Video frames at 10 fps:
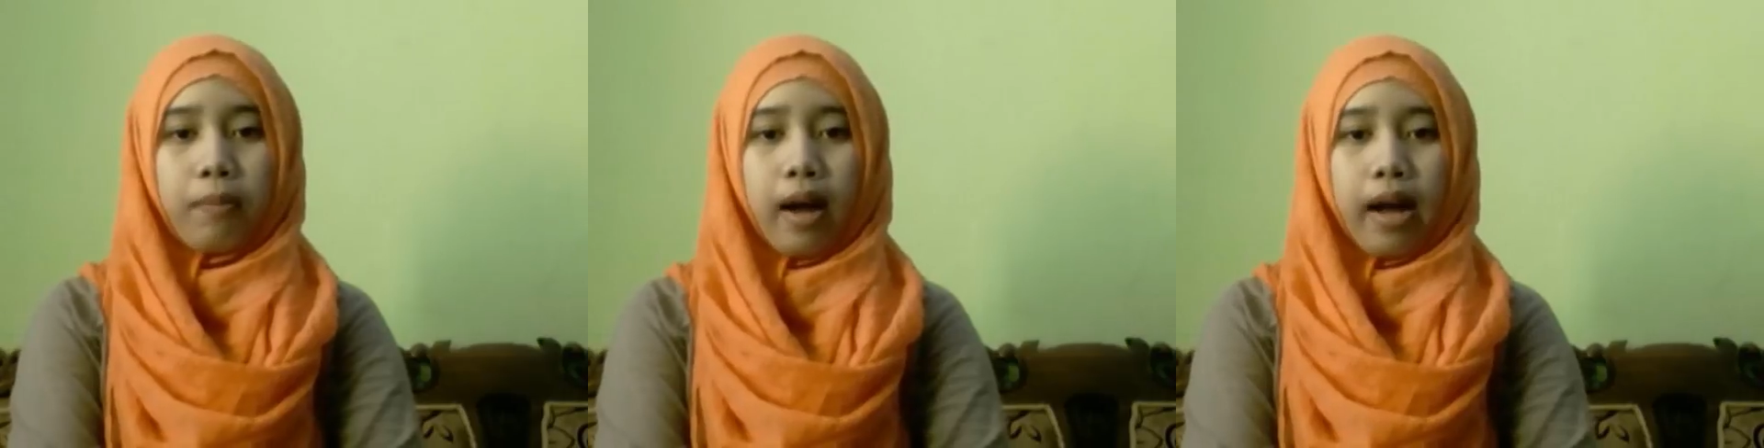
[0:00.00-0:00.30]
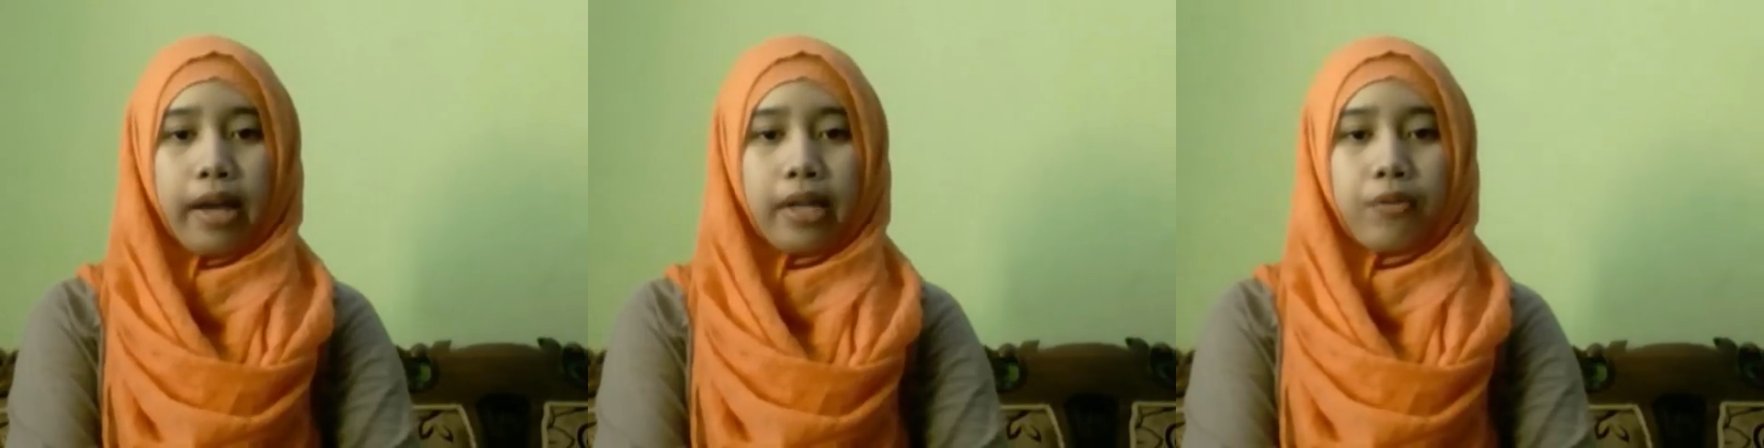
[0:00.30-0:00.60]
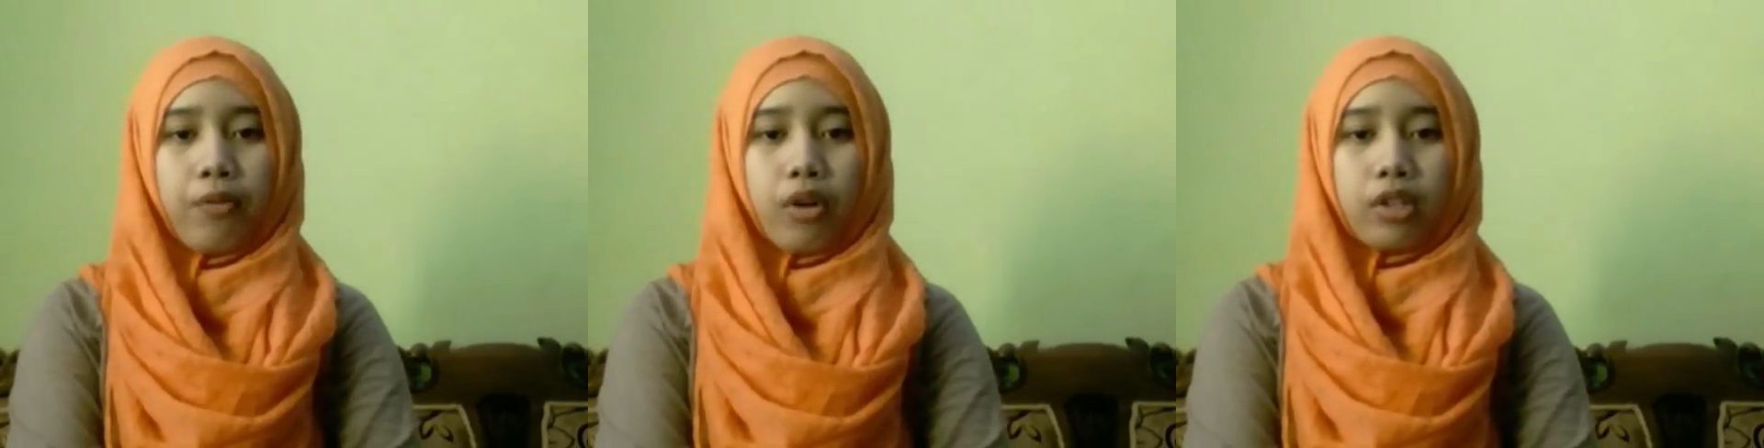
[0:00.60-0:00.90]
by
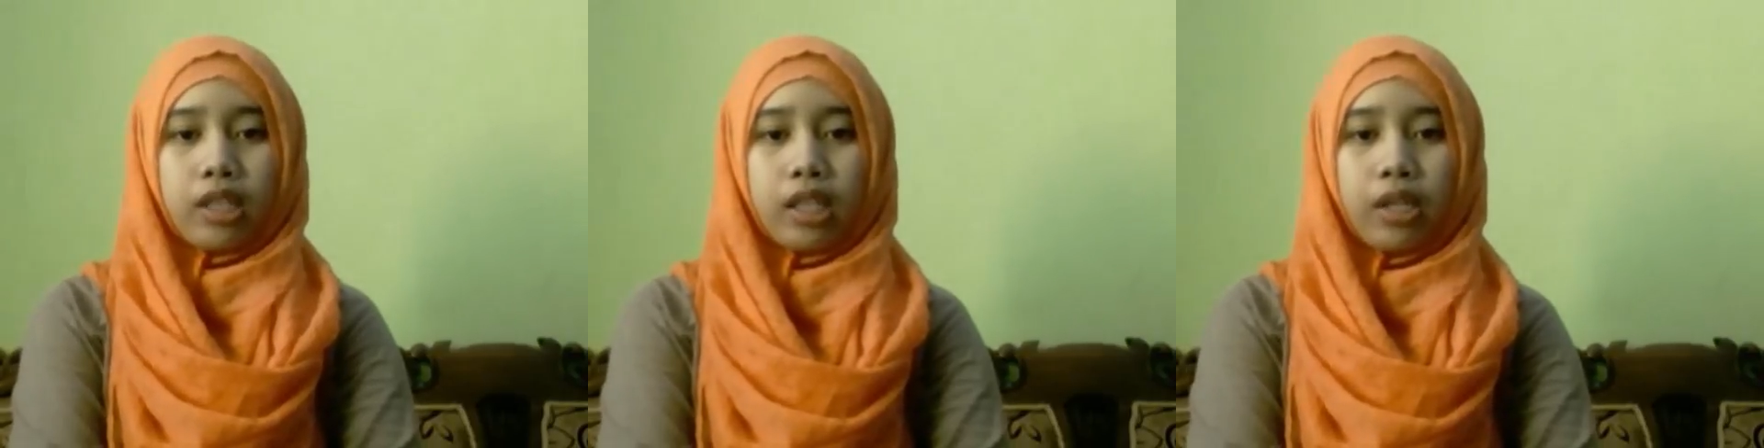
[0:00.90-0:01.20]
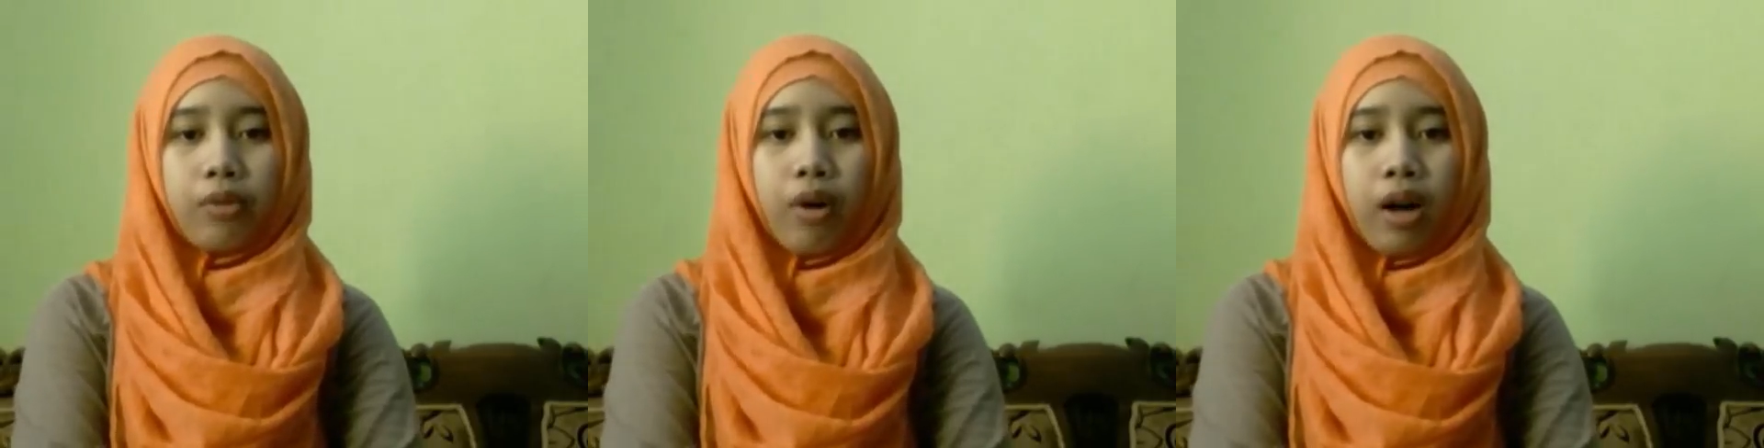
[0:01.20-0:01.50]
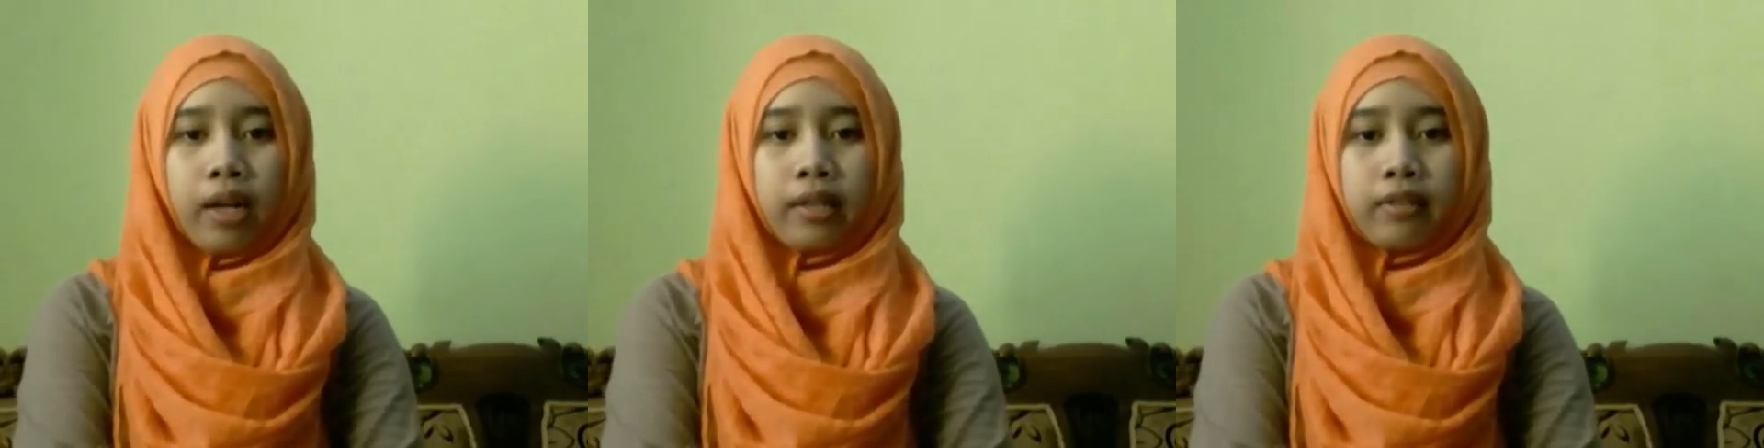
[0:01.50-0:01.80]

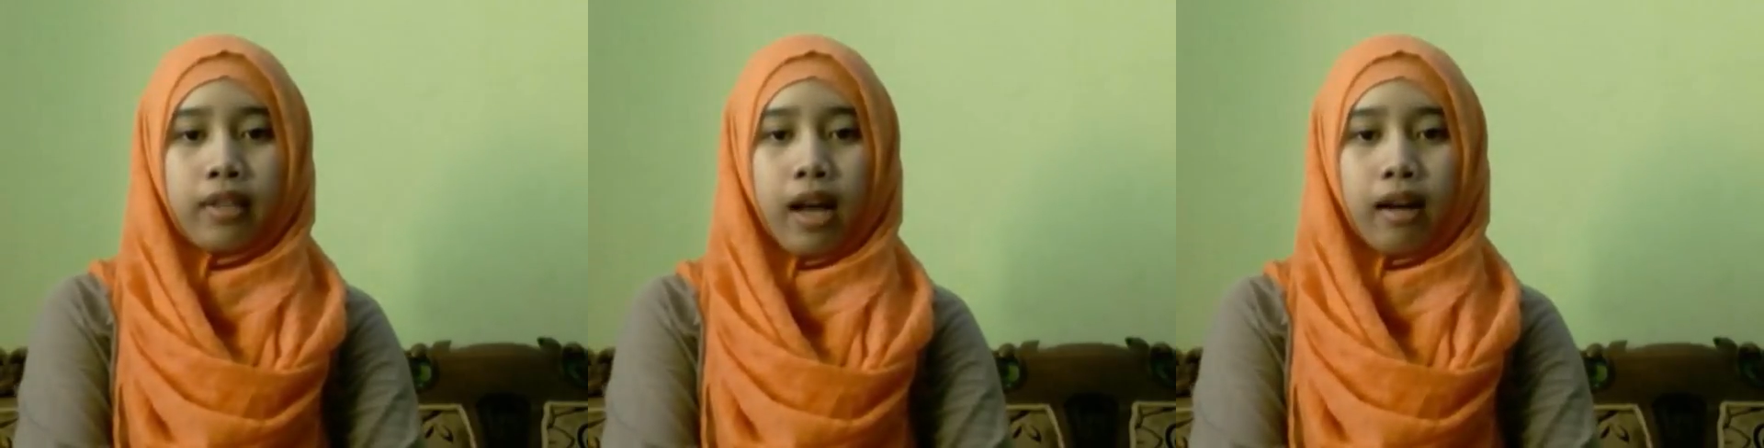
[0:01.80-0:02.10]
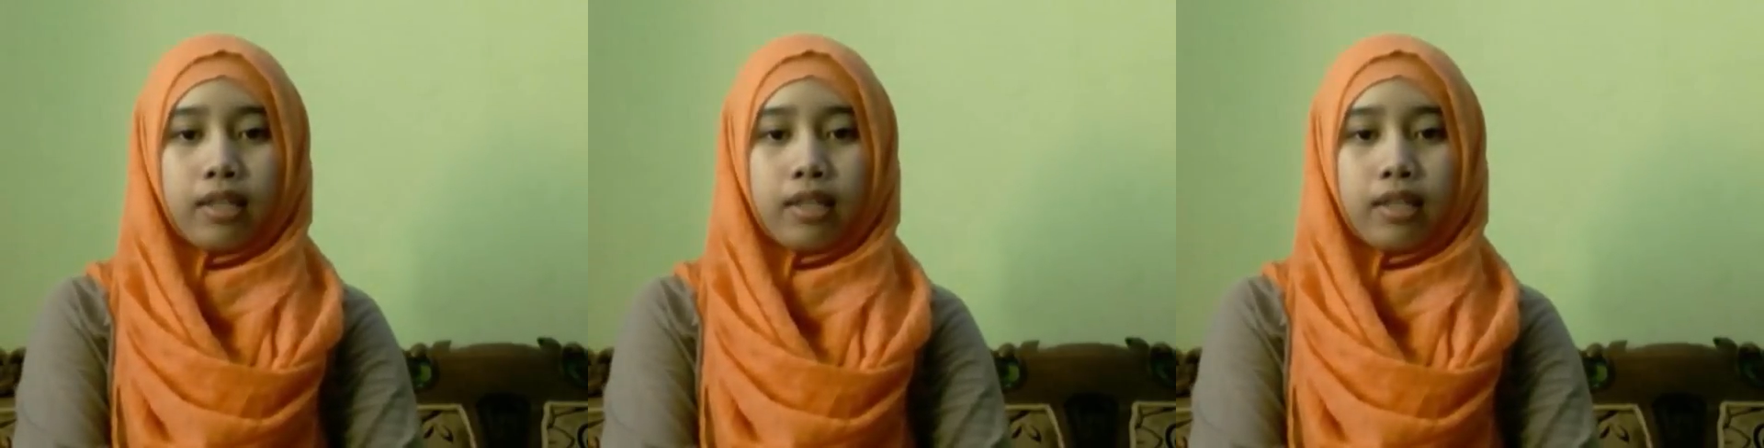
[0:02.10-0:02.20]
$41.